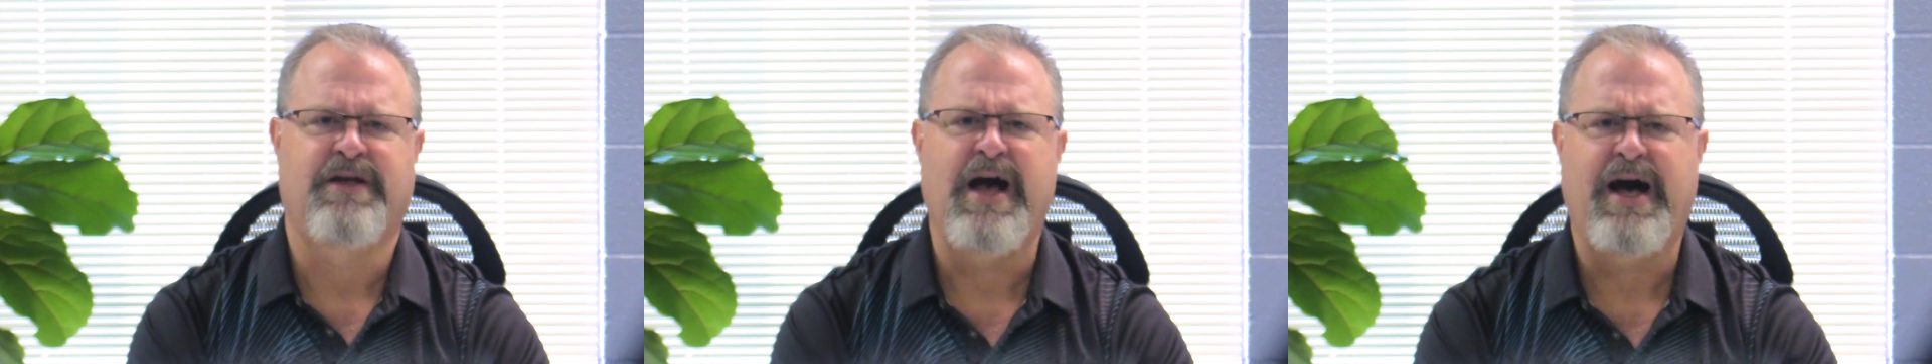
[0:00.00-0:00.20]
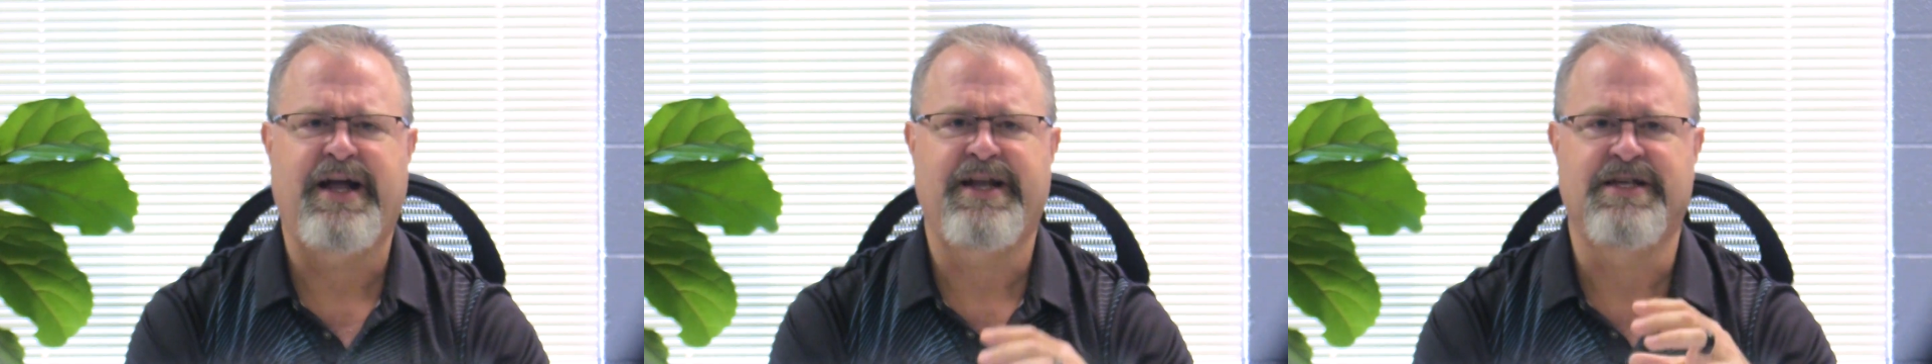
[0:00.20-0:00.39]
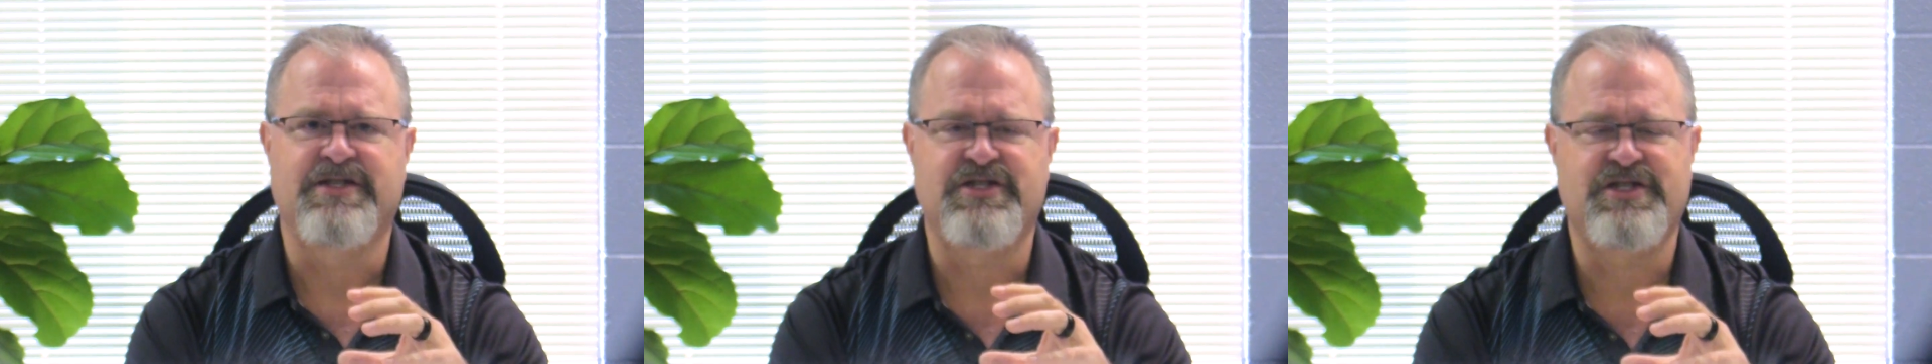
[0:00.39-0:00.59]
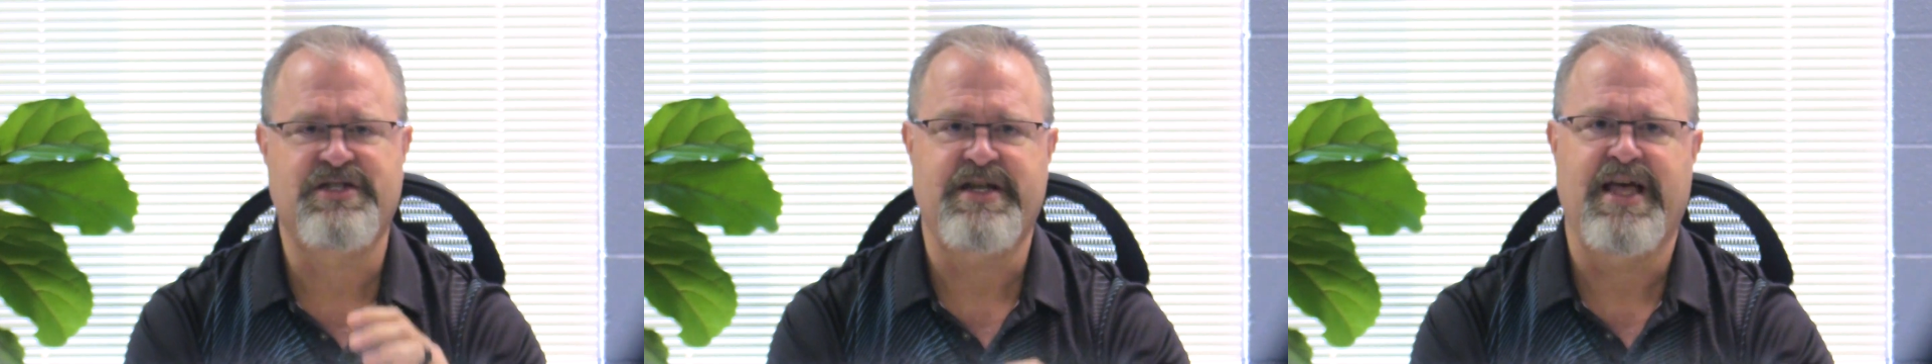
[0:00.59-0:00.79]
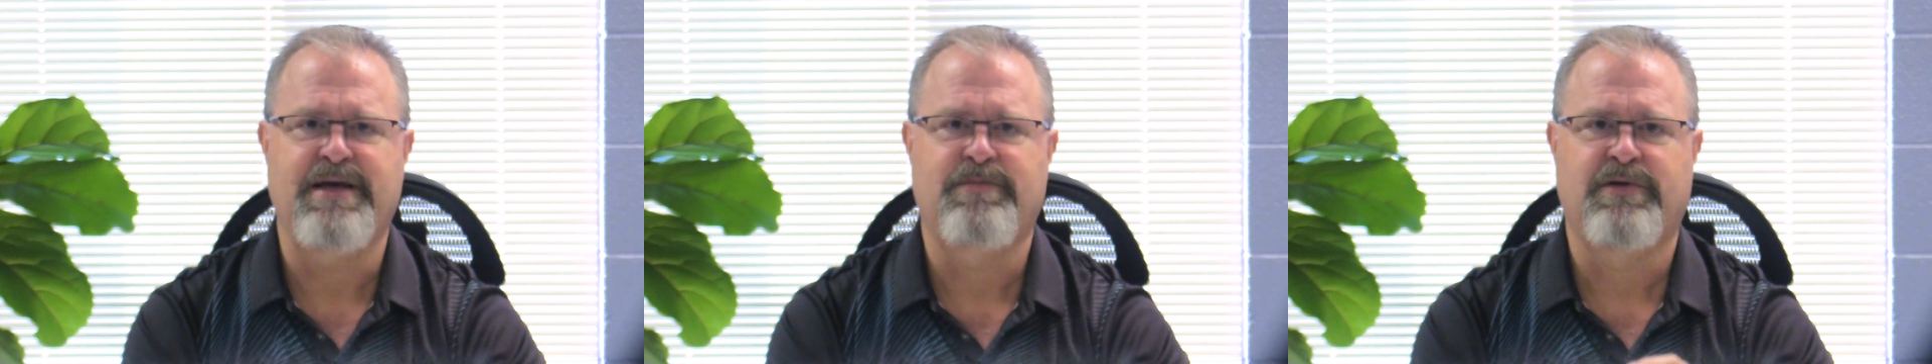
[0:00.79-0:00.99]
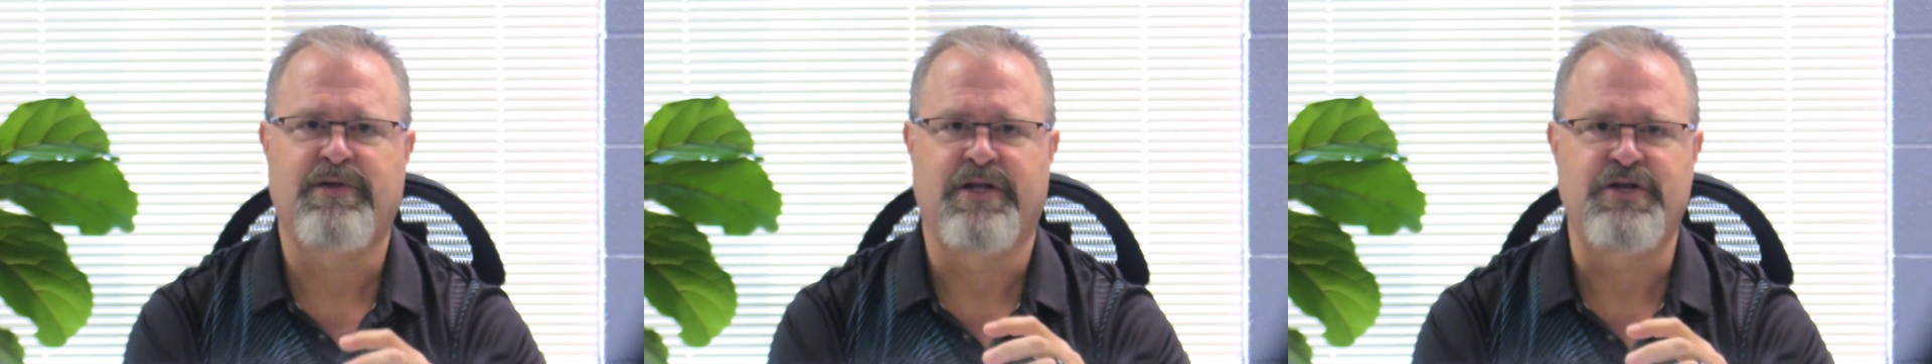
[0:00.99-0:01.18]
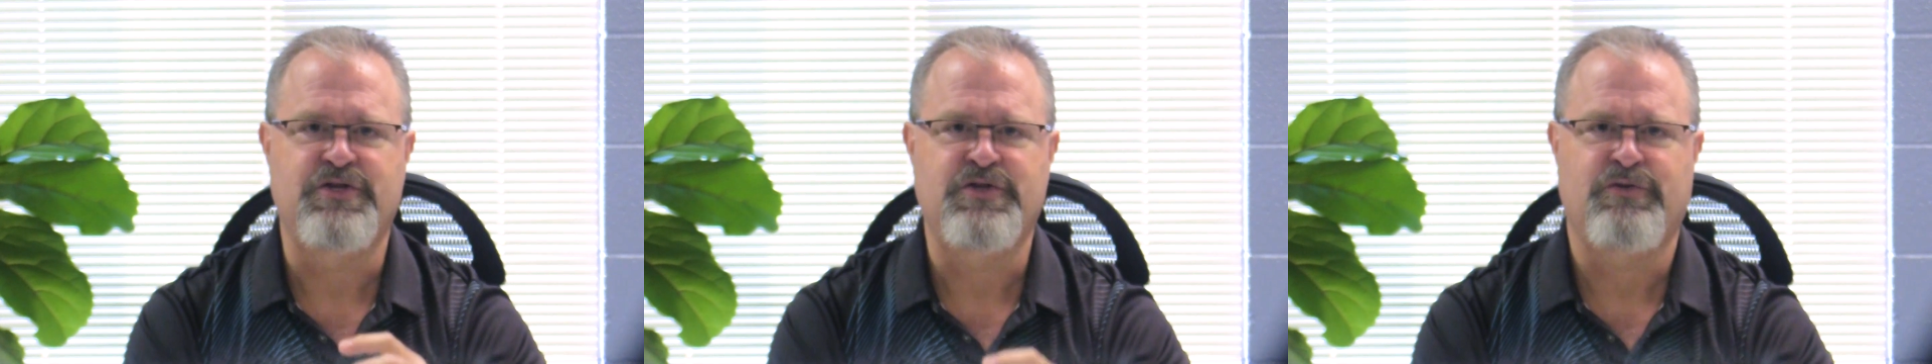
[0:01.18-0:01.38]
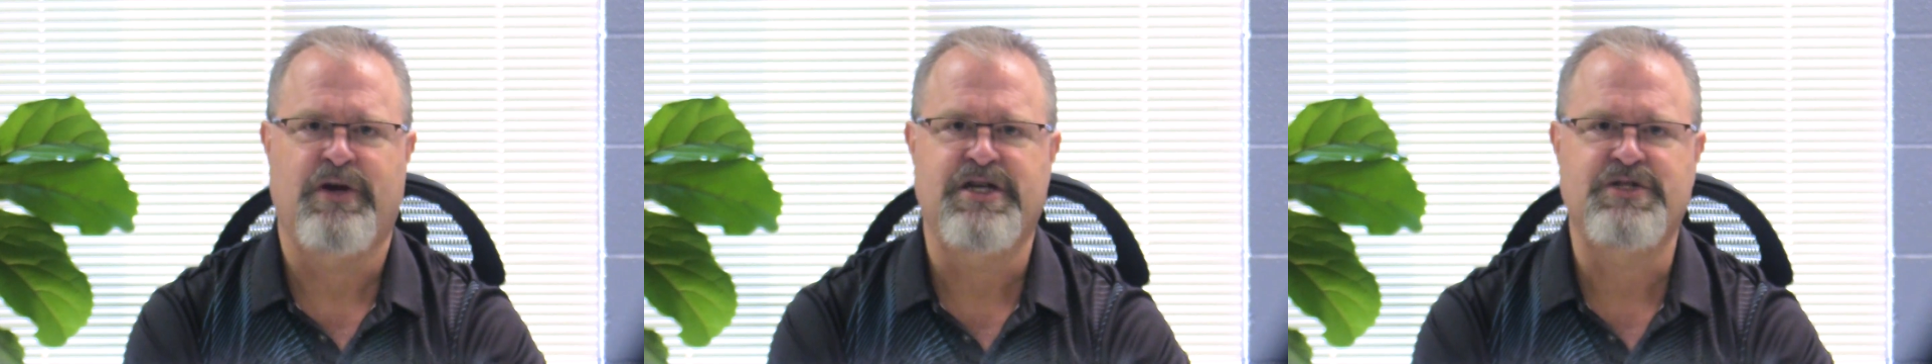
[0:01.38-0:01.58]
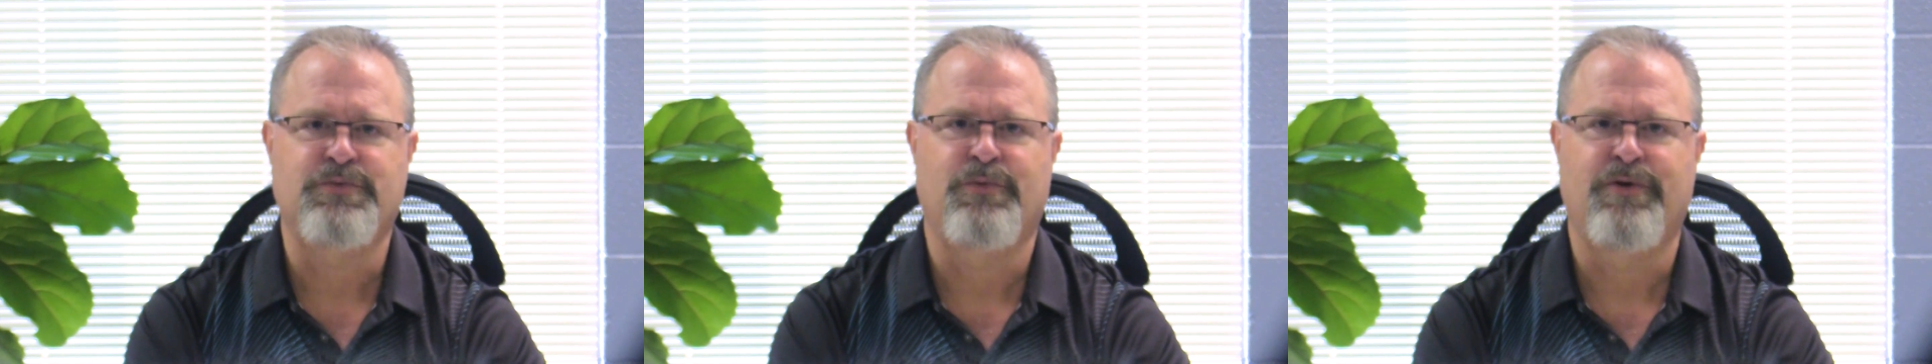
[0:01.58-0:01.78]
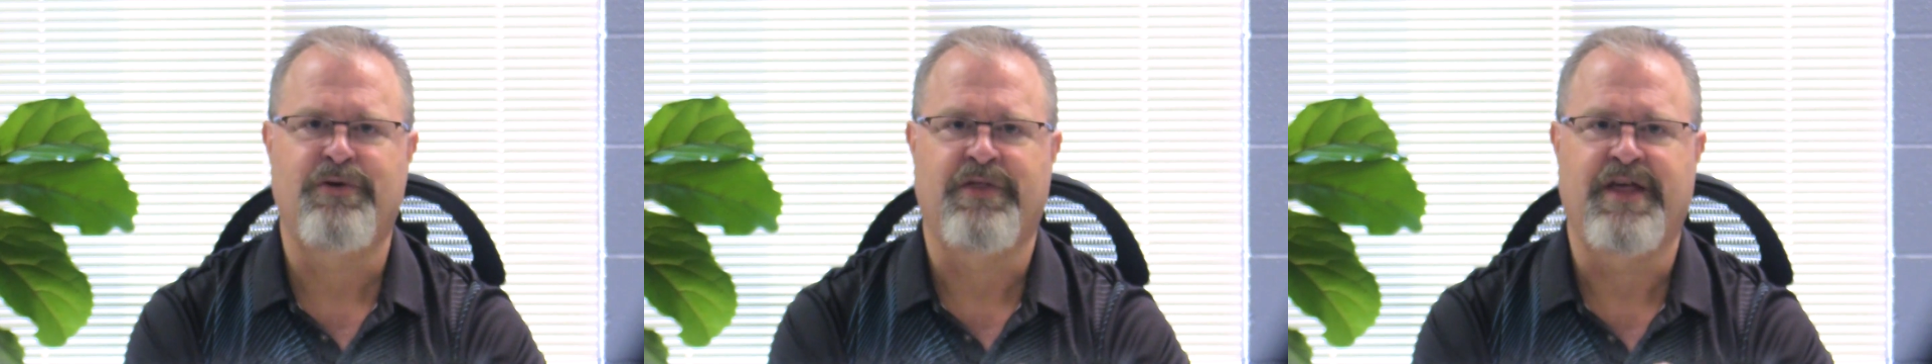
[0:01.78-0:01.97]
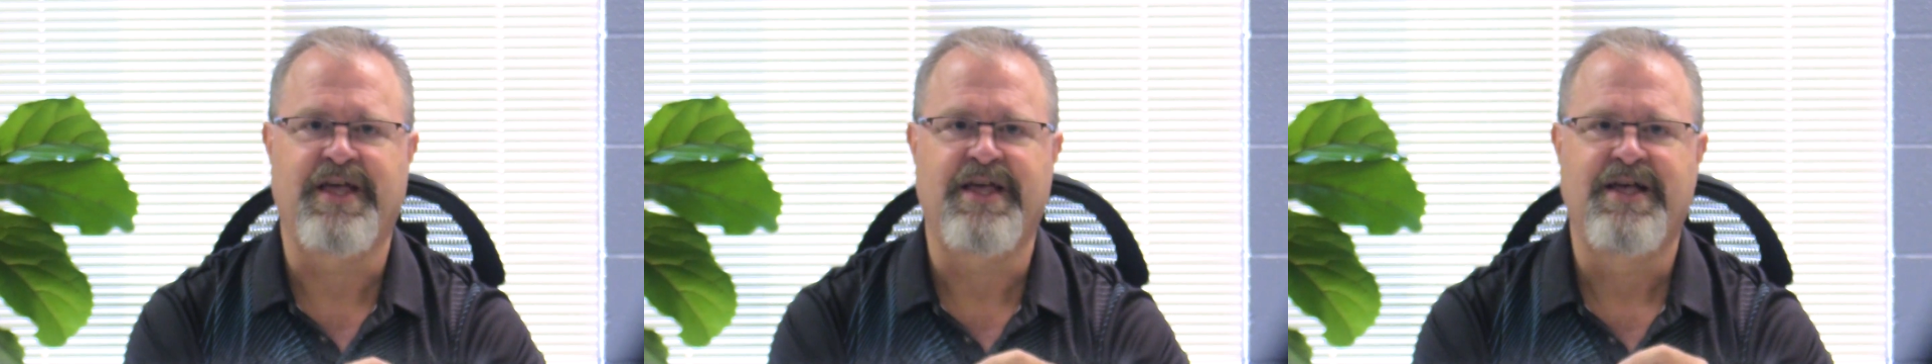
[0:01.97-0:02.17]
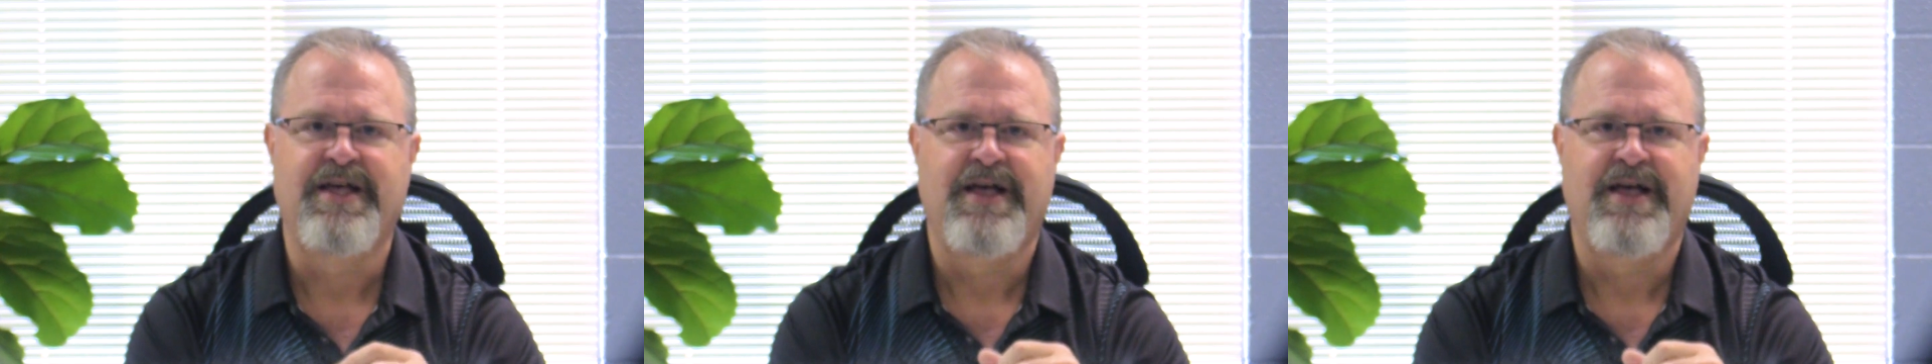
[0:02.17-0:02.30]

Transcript: God is stable and trustworthy,